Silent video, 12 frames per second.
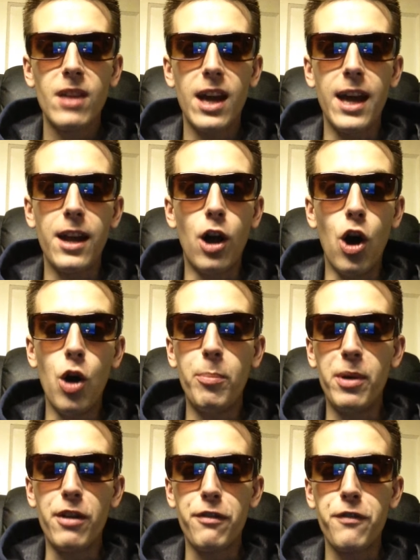And all
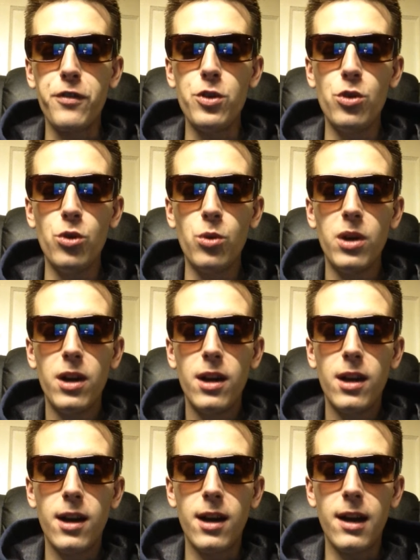but a few,
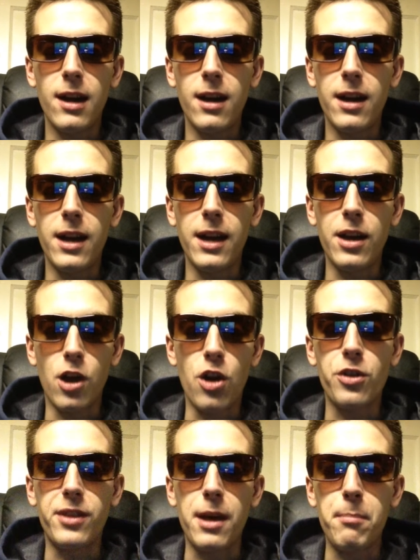uh, it
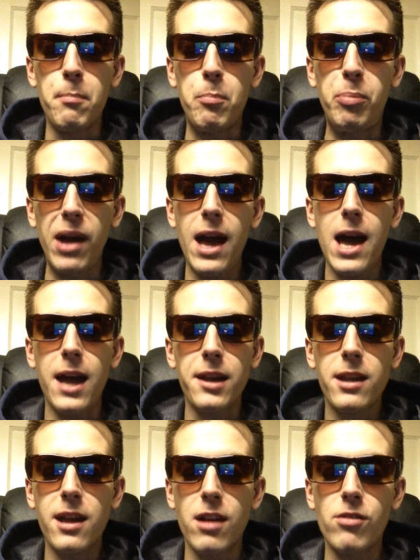hurt them
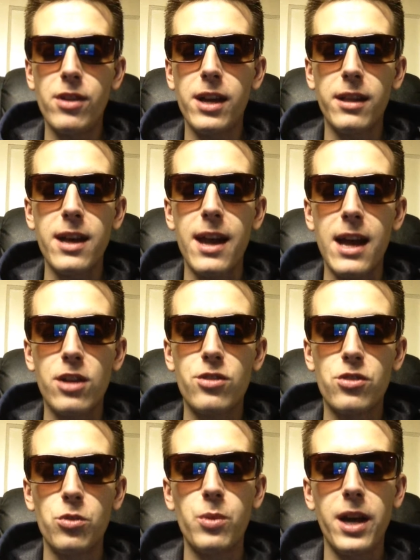bad carrying that
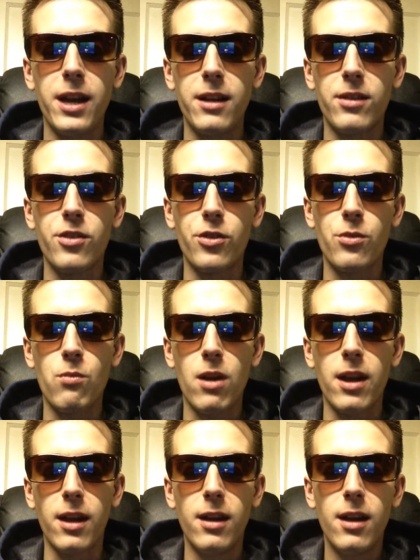extra weight into the
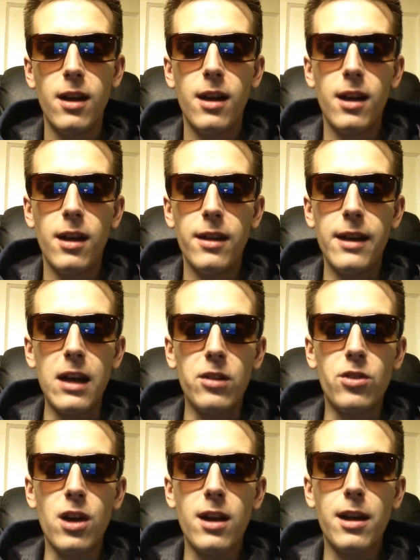ring. Now,
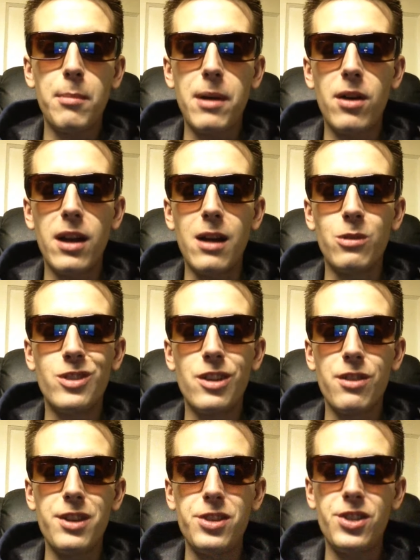talking about
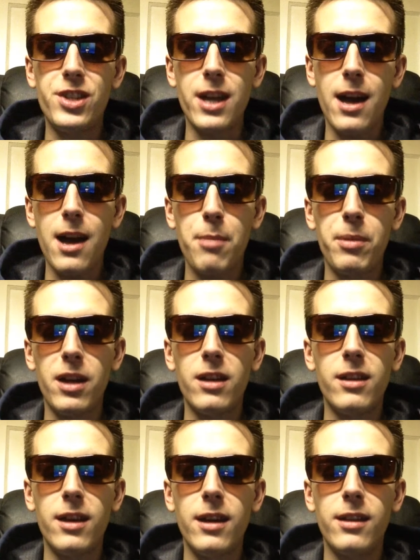Algieri's jab
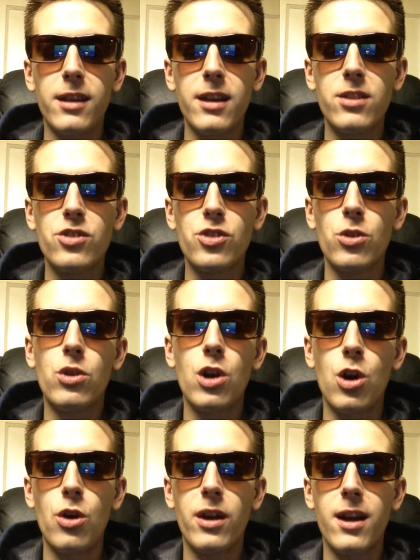and, and like so
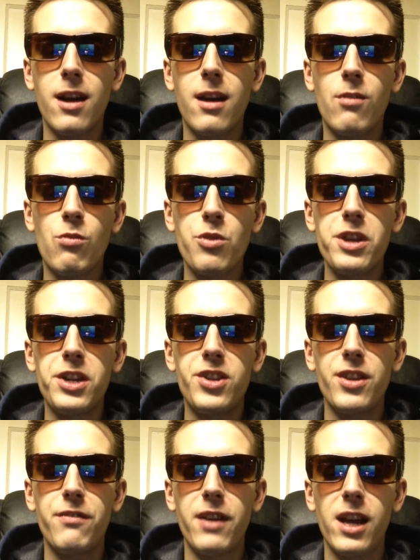called uh, reach
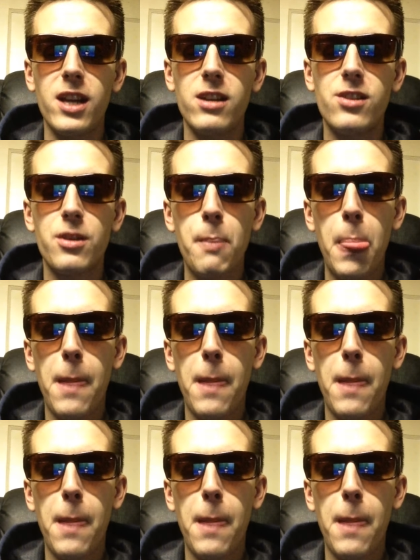advantage,